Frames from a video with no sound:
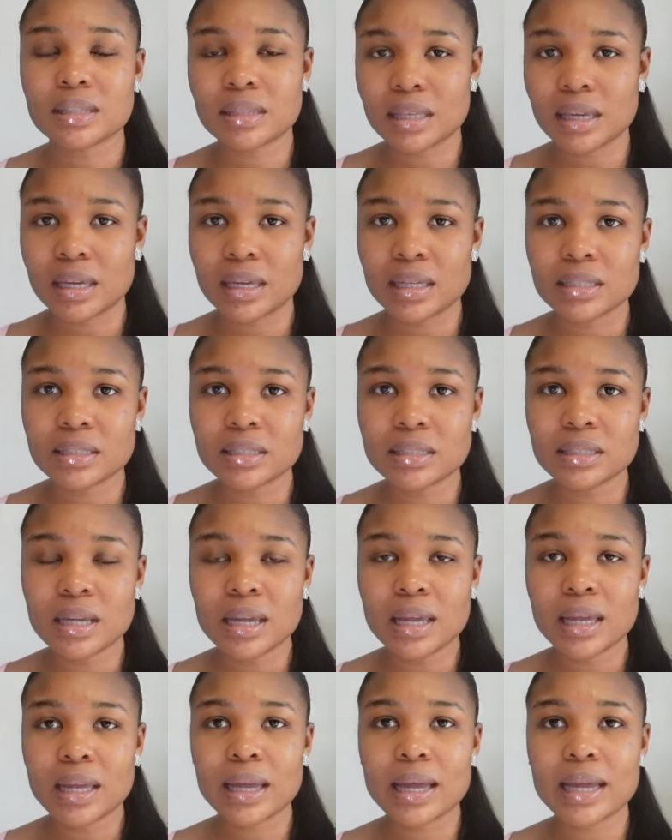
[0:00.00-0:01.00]
things
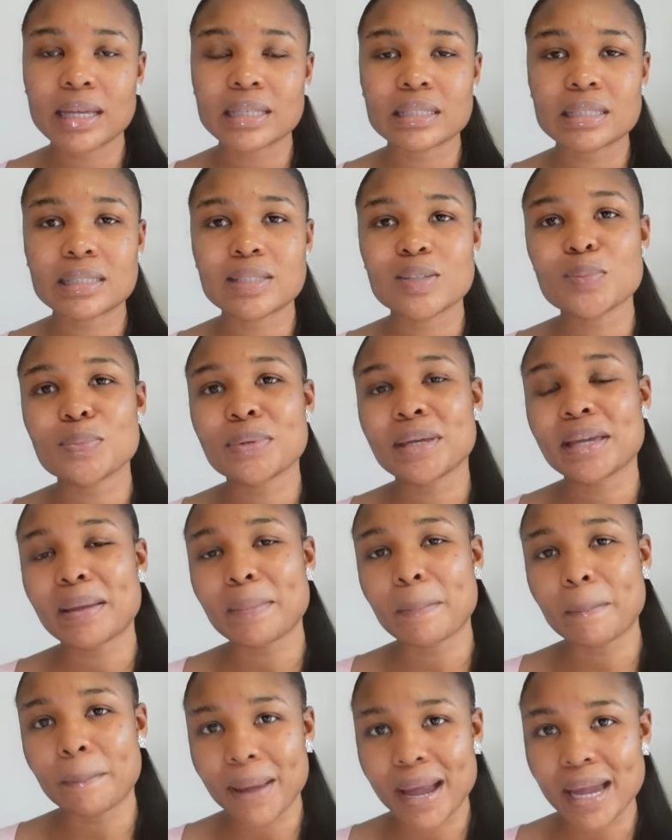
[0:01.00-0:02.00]
and still be
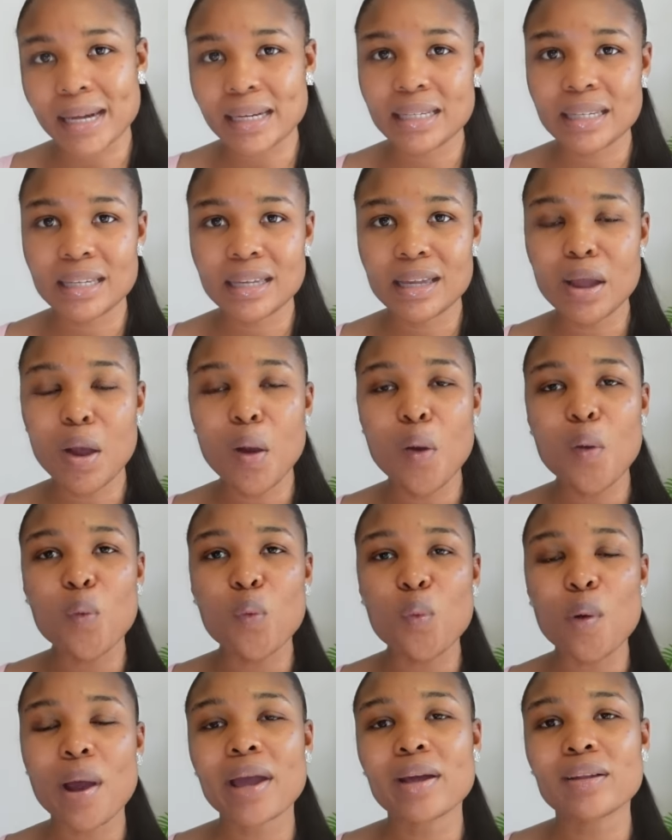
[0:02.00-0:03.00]
a baddie
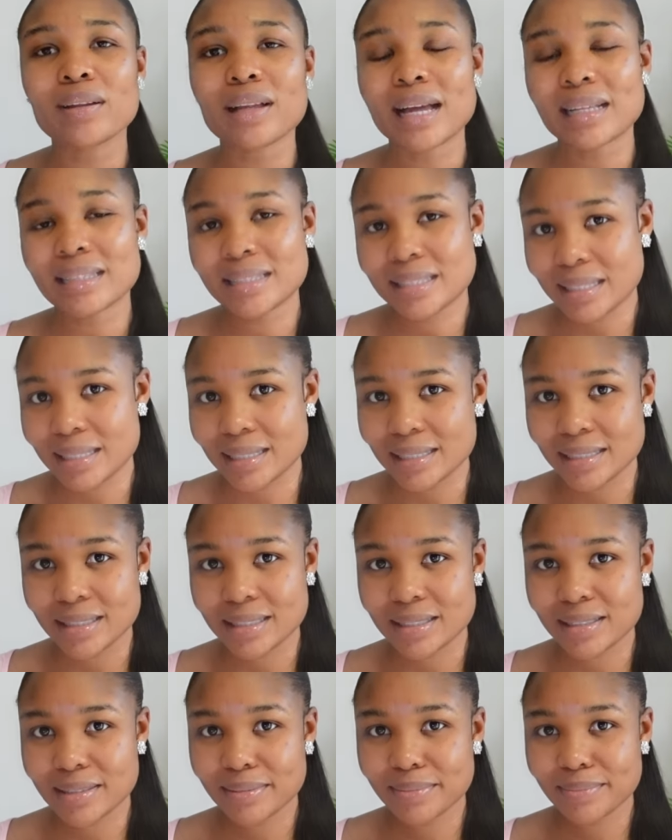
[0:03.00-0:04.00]
while at it.
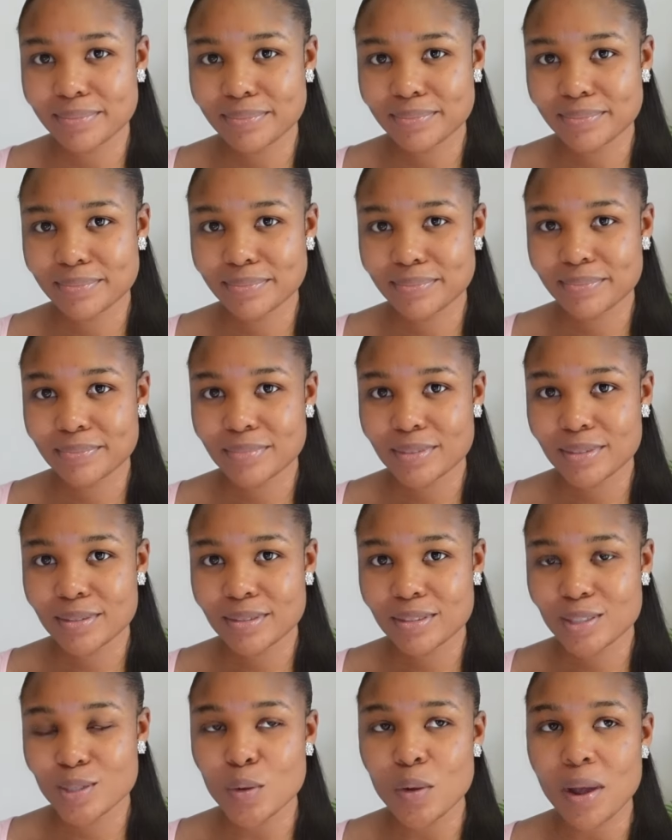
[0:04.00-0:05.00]

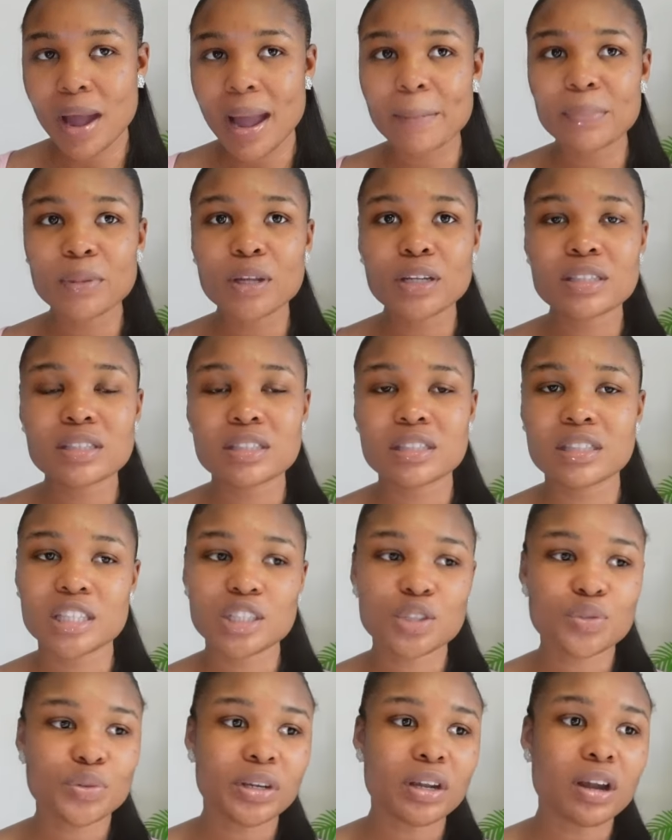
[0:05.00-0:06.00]
So I'm not
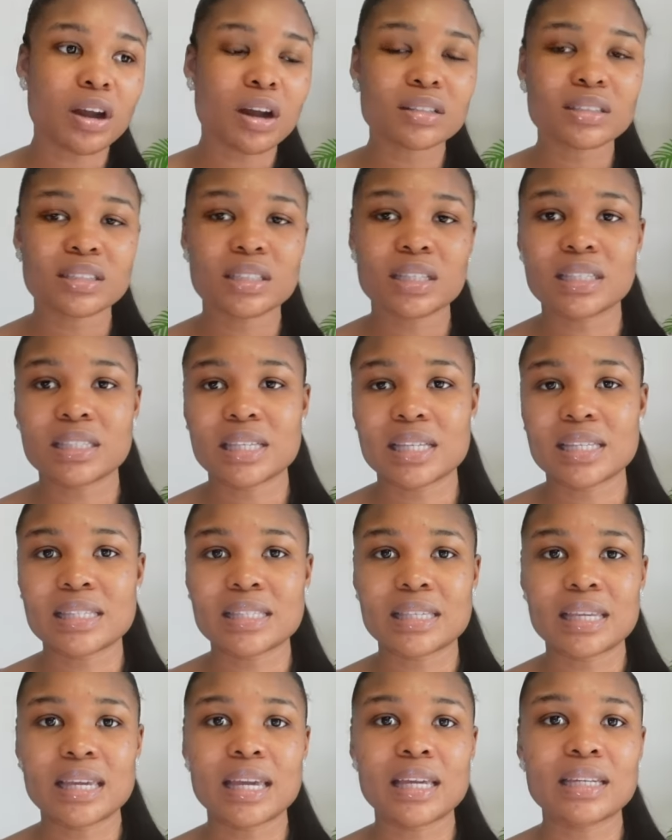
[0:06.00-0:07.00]
disregarding it and
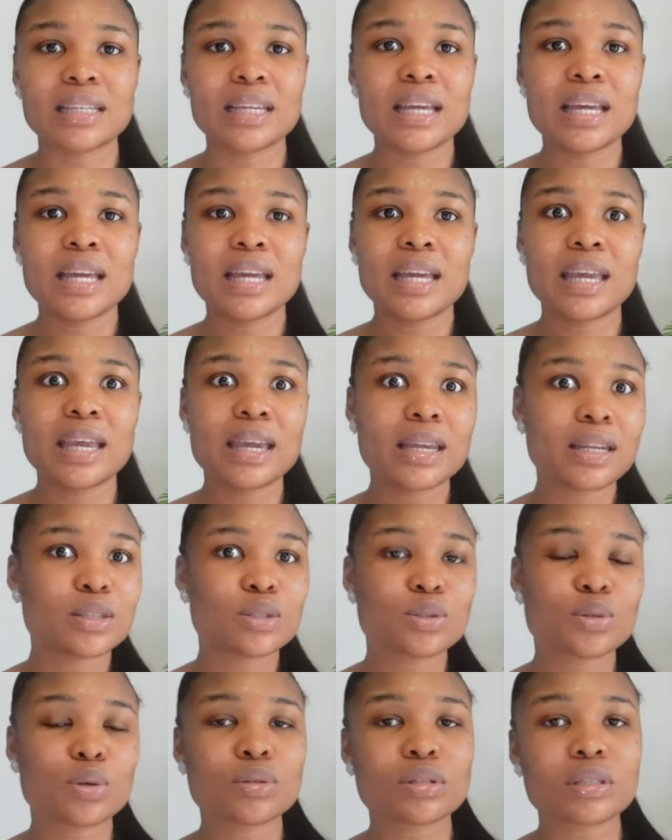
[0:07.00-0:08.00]
saying it
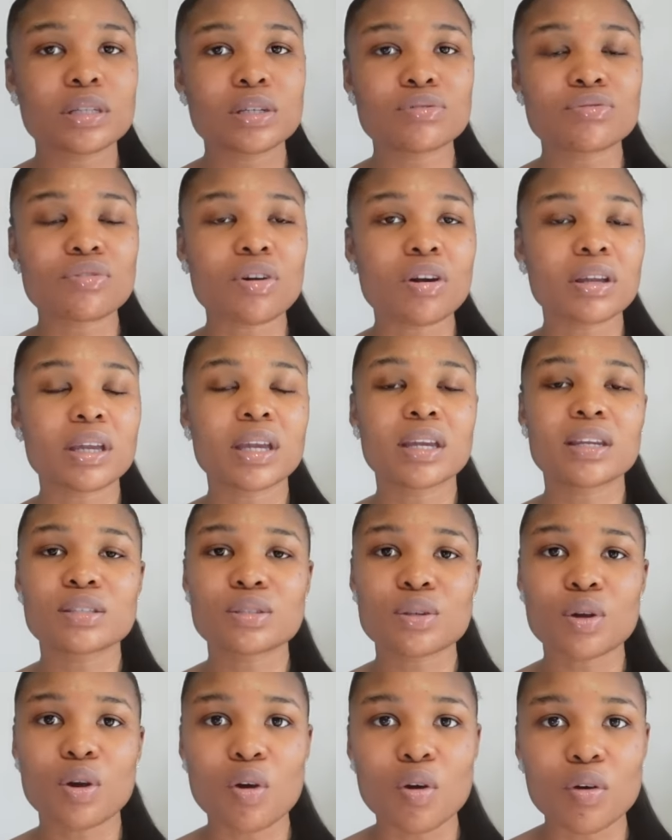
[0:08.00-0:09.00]
is totally wrong, it
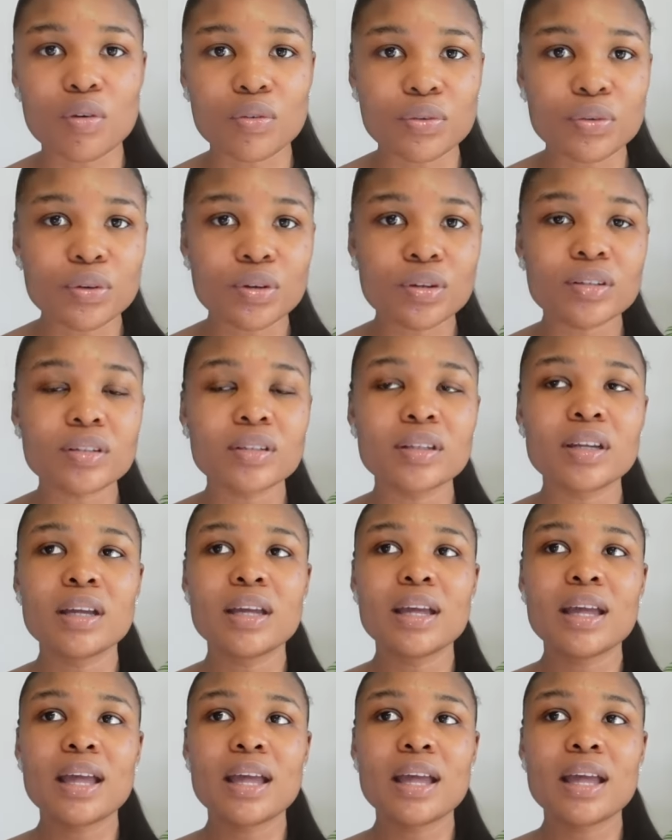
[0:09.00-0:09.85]
is awful.